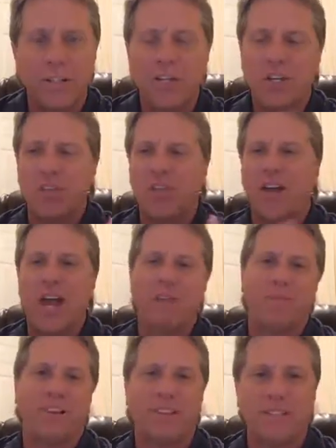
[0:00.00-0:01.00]
His
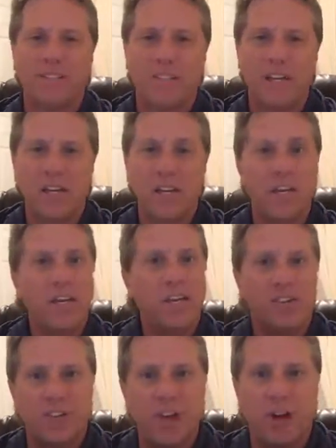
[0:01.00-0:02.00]
family, his